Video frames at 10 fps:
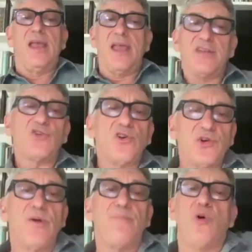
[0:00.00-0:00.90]
It's
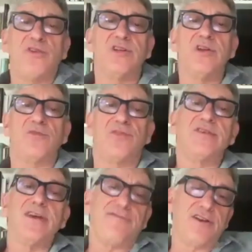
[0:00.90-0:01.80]
also important to note the
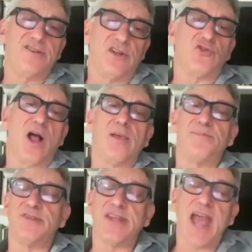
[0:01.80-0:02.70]
difference in
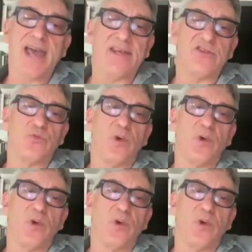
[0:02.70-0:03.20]
Trollope's status